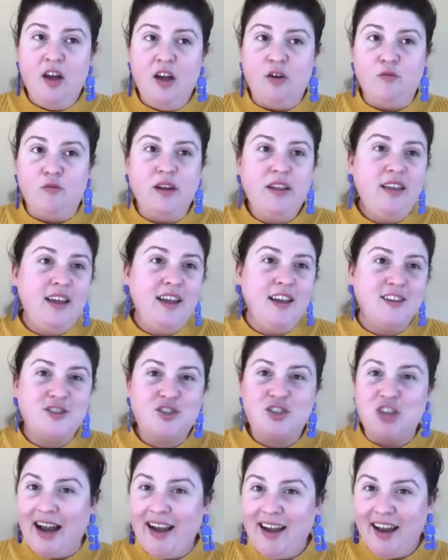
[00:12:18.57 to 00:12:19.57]
really
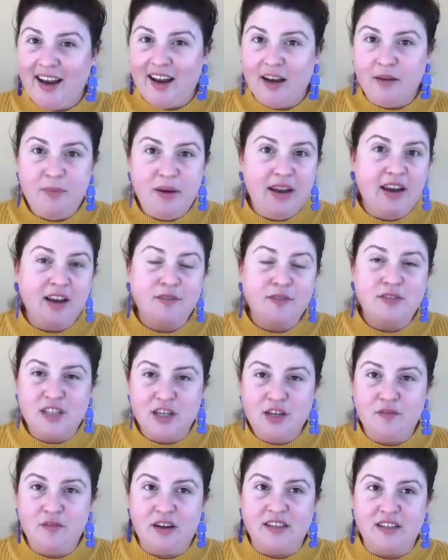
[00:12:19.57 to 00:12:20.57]
shining and being of
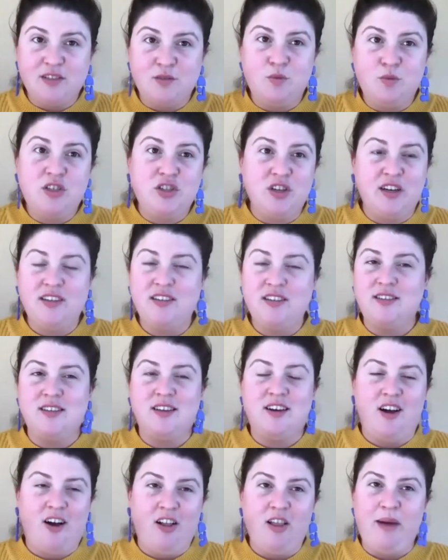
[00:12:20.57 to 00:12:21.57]
service, which is
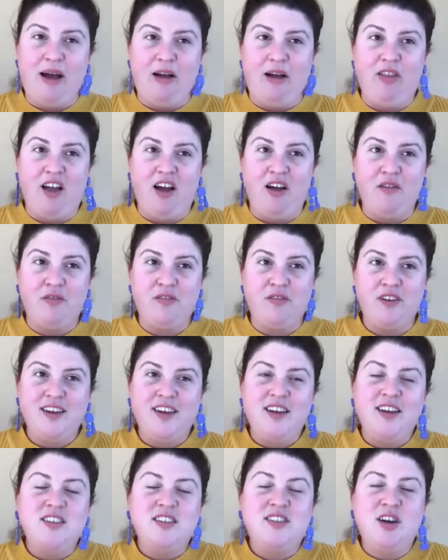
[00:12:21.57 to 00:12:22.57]
all about love.
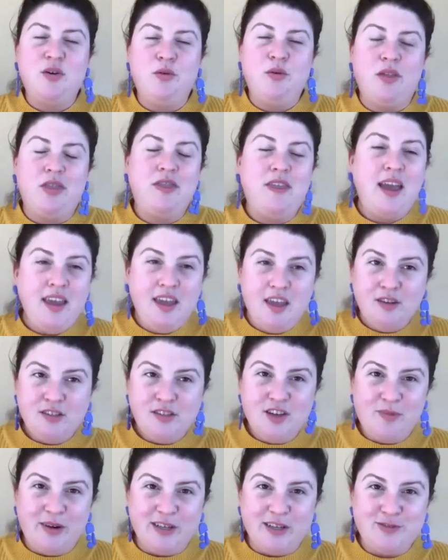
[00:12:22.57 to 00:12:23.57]
So thank you
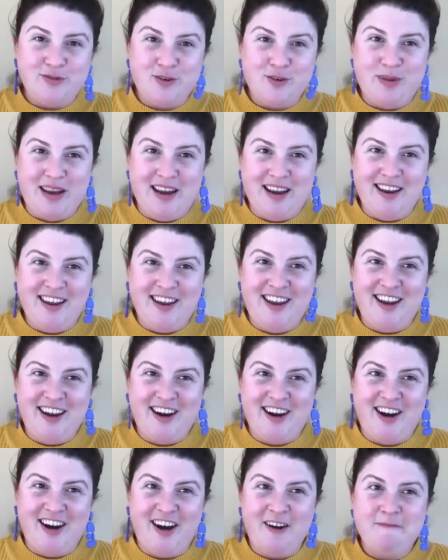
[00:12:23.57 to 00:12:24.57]
so much for being
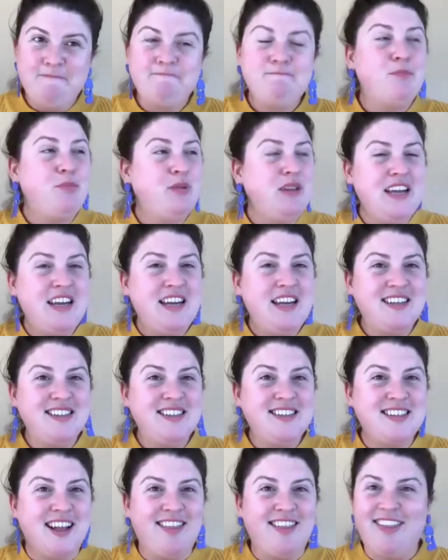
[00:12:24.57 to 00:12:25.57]
here.
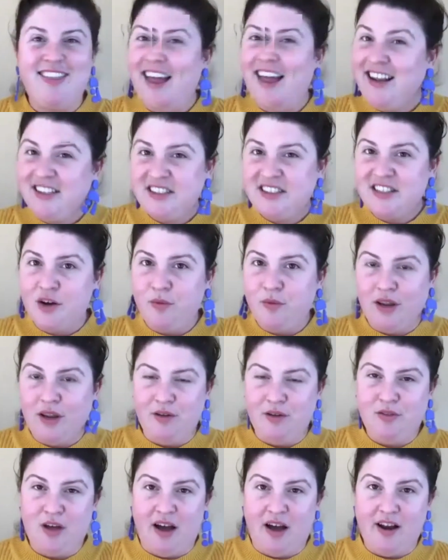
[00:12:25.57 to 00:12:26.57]
Please let us know what
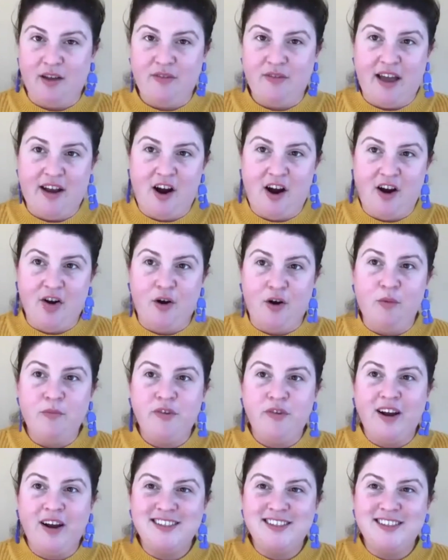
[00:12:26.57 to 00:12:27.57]
you thought of Head Heart
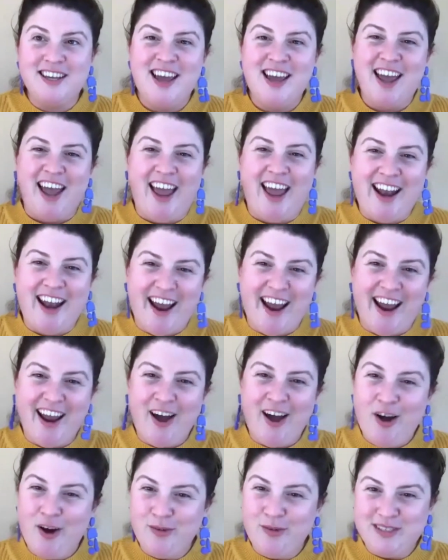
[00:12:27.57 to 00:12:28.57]
Homefront, and I
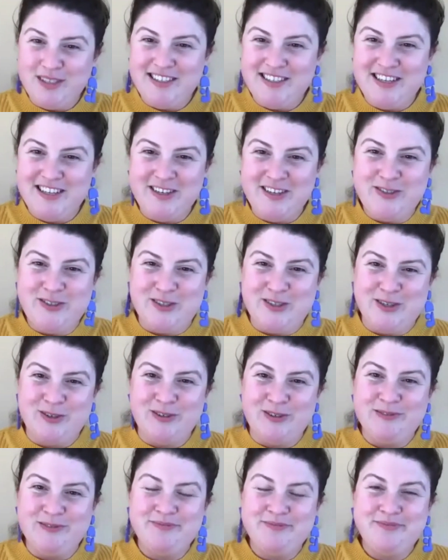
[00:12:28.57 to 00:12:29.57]
hope to see you soon.